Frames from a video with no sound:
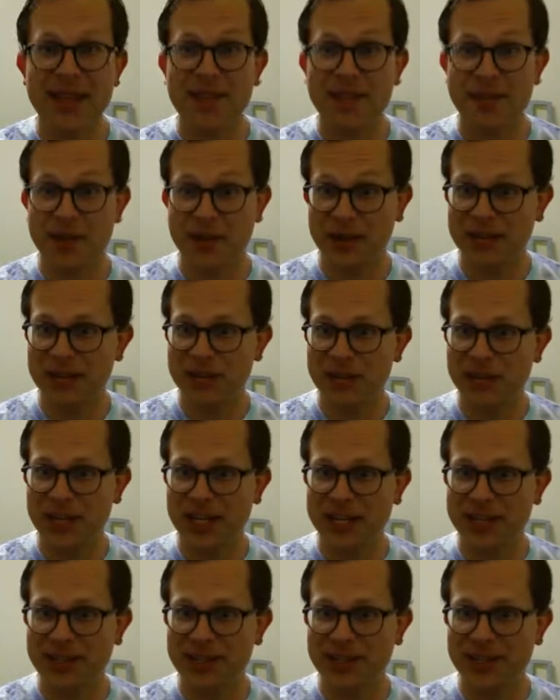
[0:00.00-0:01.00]
there's a
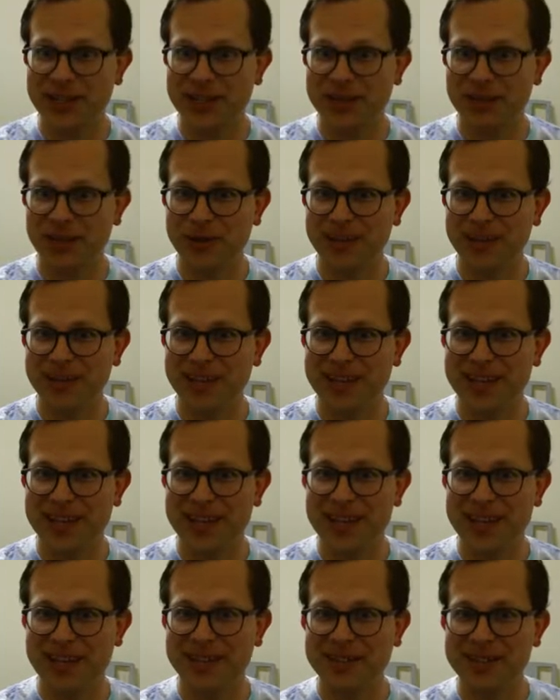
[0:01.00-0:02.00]
change in one of the
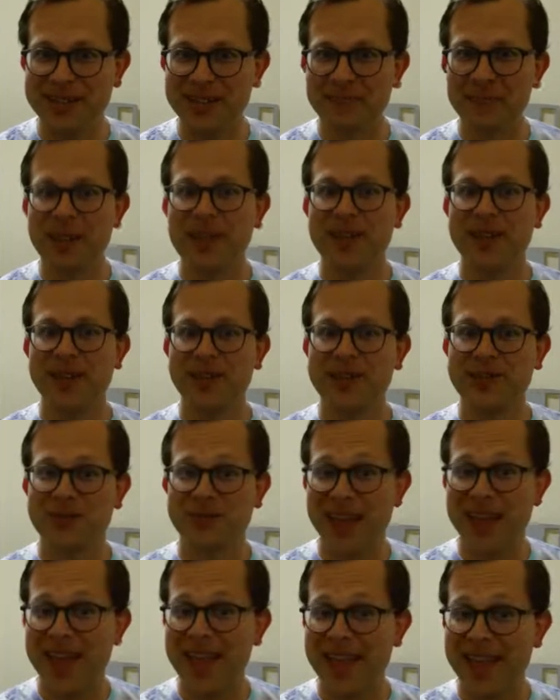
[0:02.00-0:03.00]
stats. That's
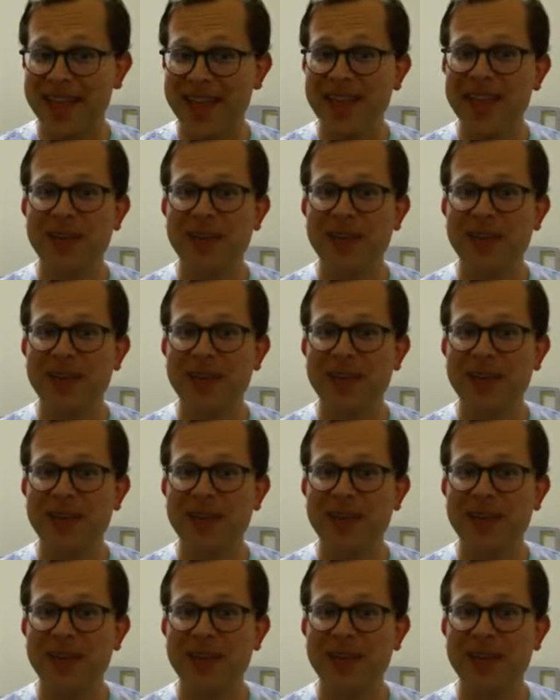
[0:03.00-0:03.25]
right.